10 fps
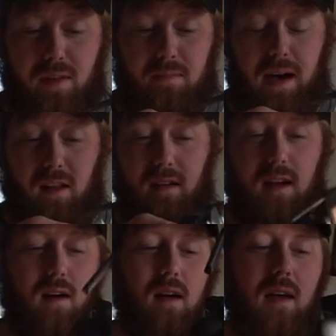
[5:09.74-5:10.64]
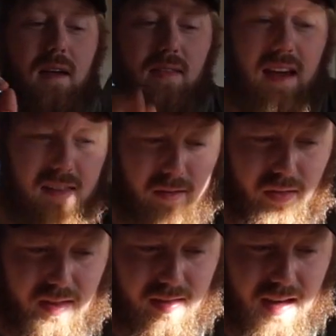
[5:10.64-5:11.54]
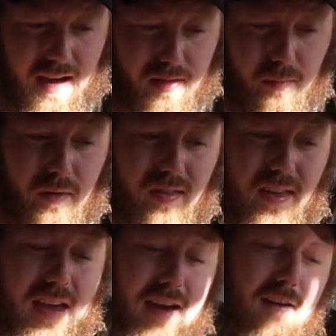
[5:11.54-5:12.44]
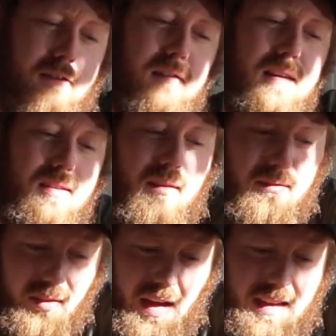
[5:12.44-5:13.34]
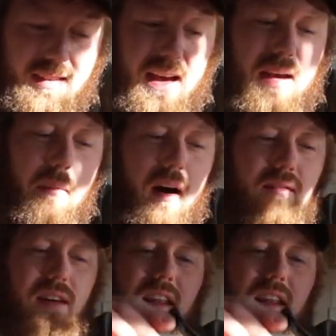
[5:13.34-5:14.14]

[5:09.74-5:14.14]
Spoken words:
this model here, next to the size, was the increased flight time of